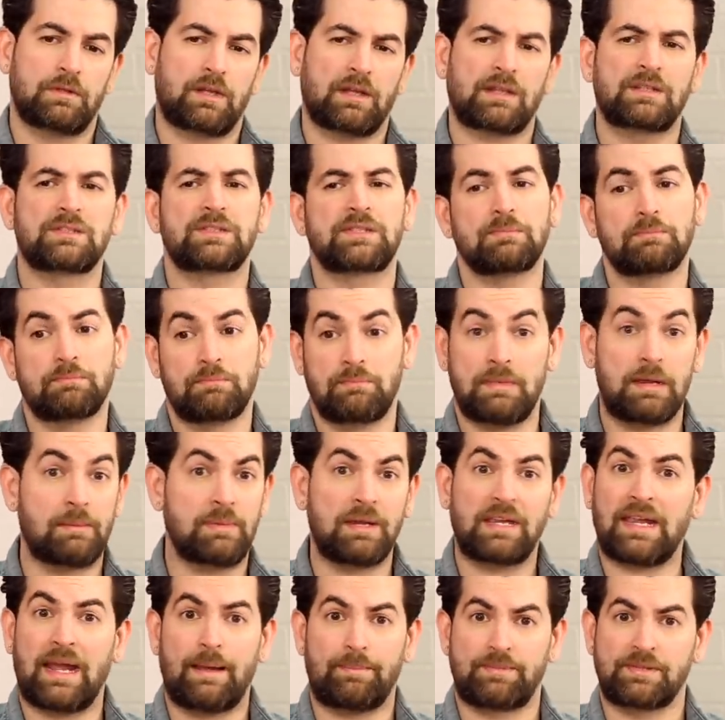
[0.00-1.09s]
like maybe
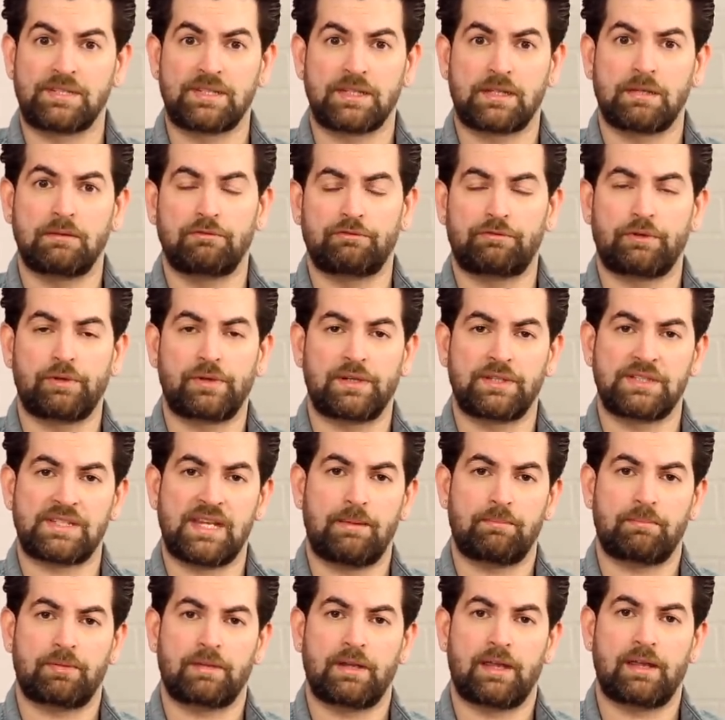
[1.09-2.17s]
capsicum, for
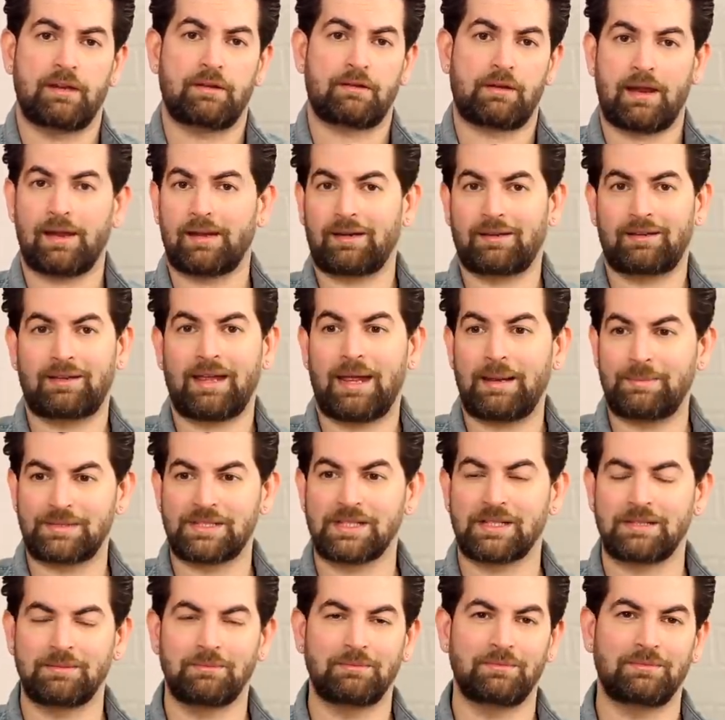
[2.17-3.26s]
example. I like
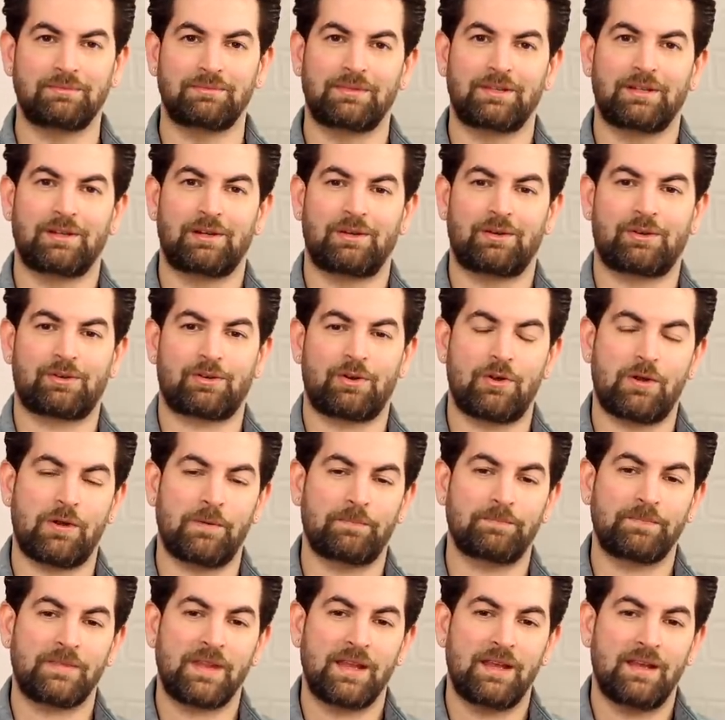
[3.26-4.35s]
capsicum raw,
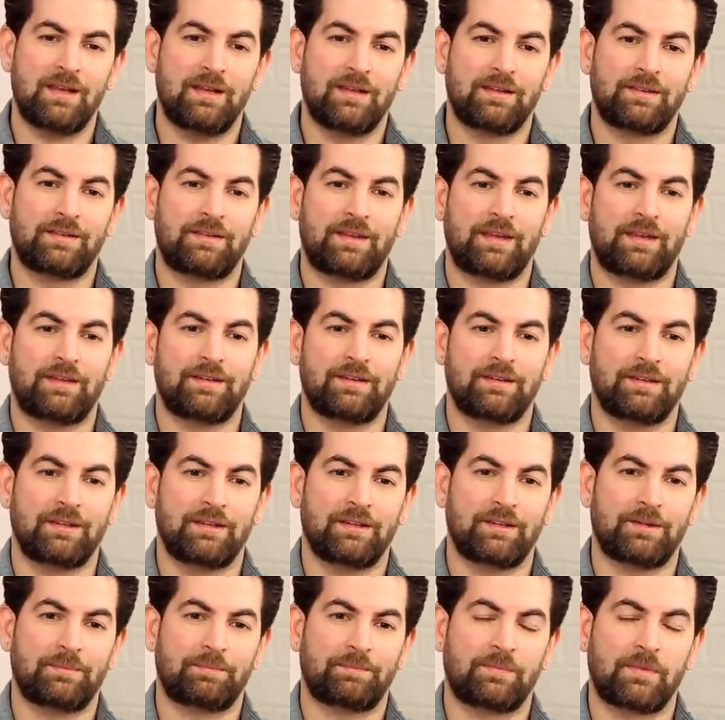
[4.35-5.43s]
then
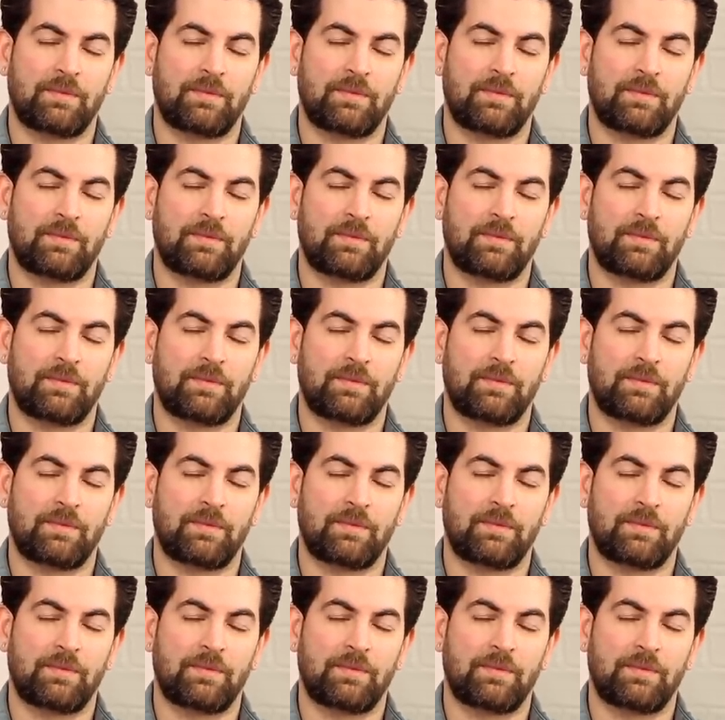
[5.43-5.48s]
um,